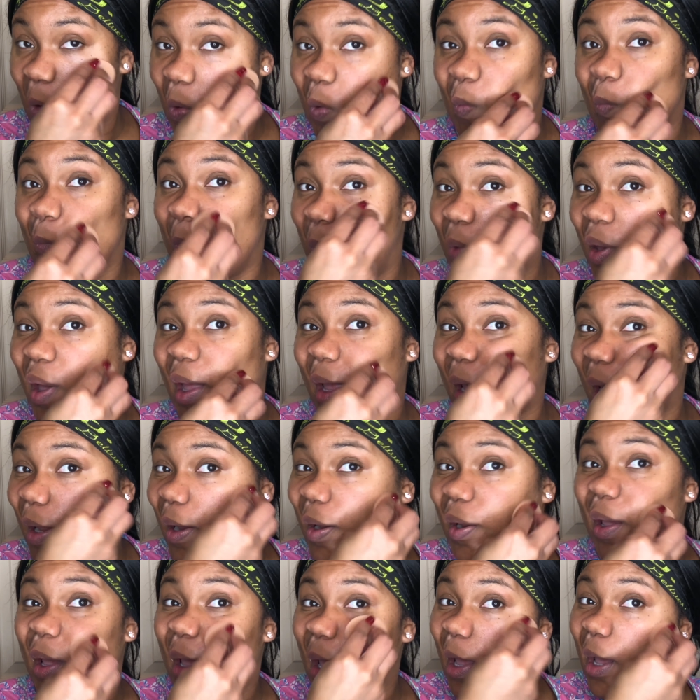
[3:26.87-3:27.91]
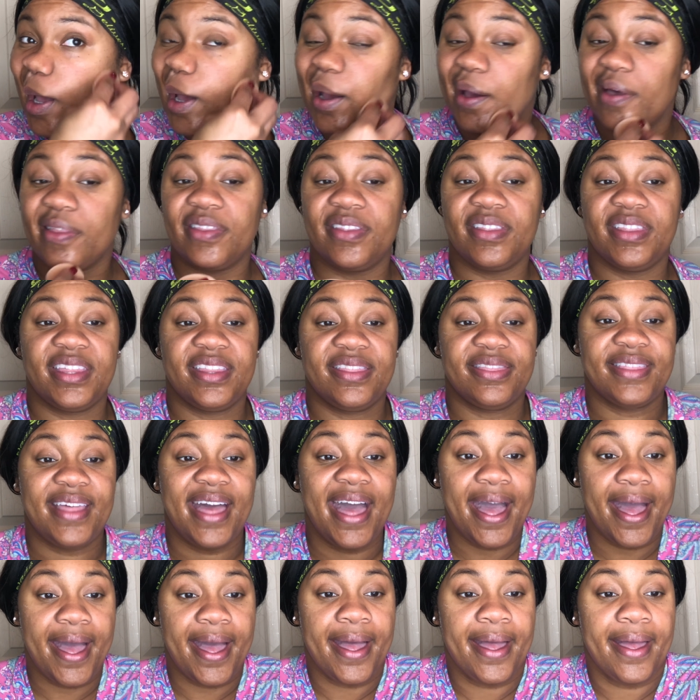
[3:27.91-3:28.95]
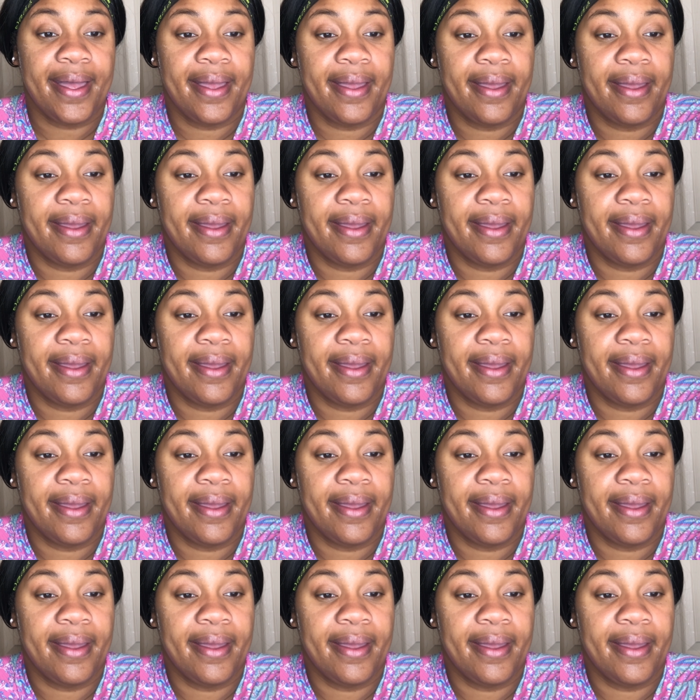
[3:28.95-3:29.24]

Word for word: But other than that,